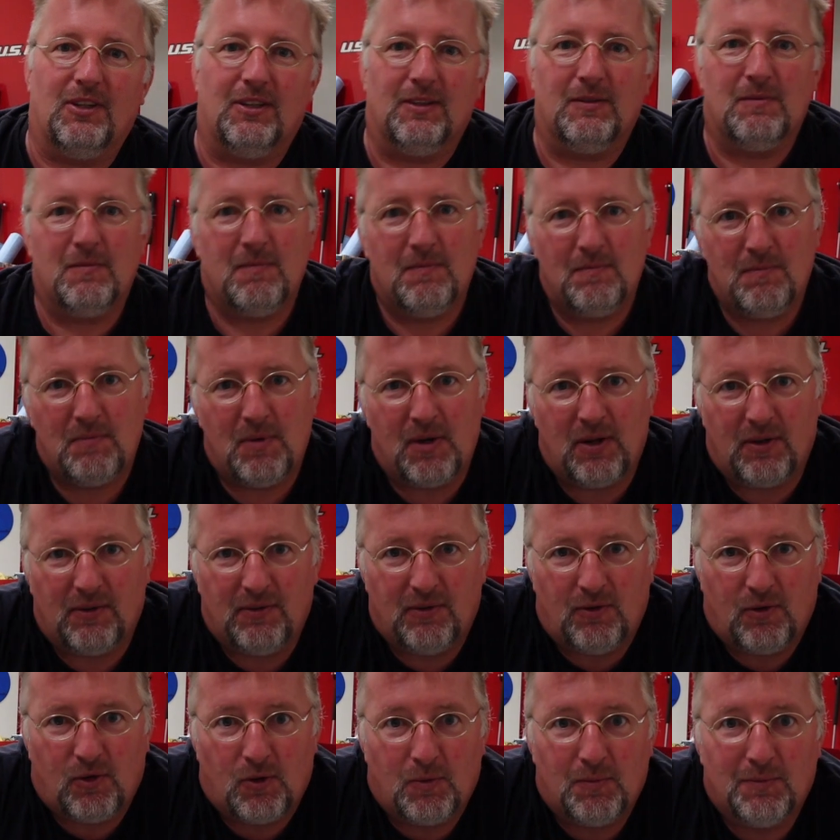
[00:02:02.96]
and
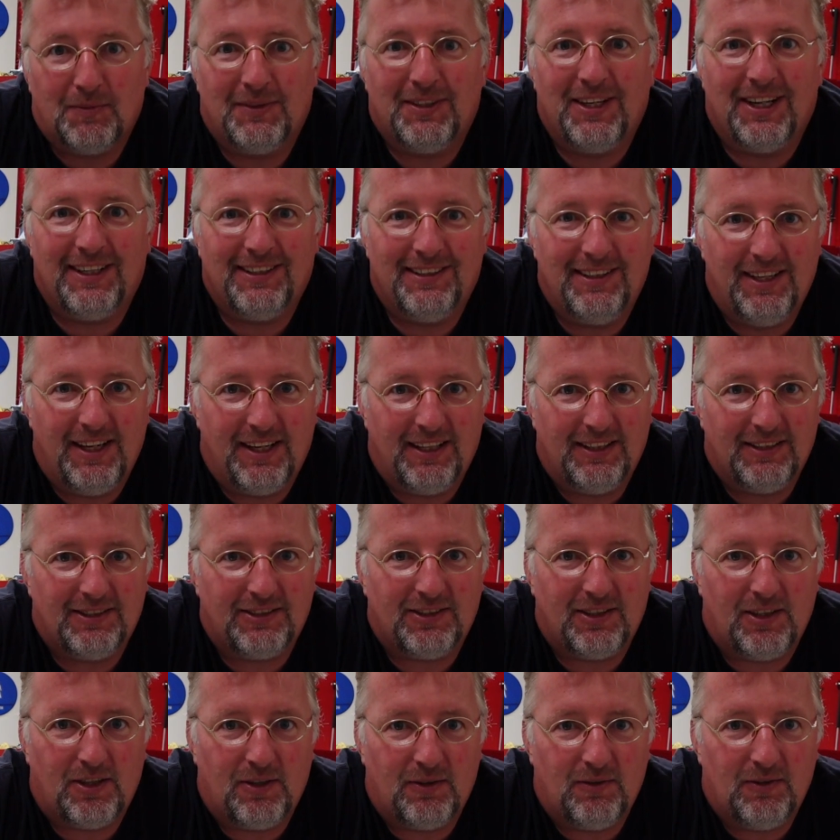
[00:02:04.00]
performed that day
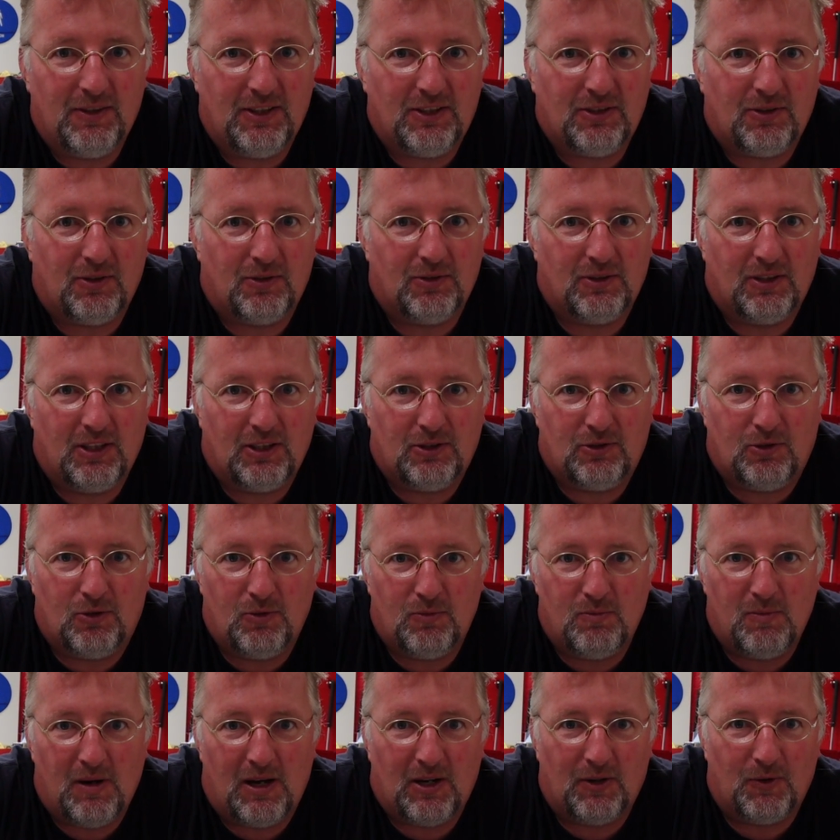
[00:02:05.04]
service on that
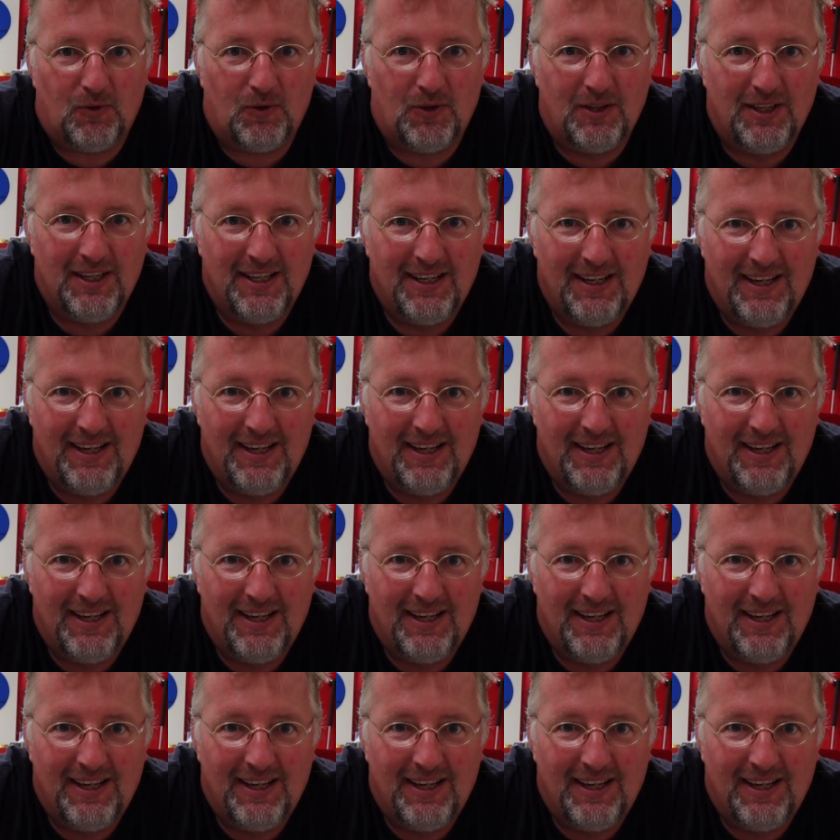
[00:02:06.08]
Subaru.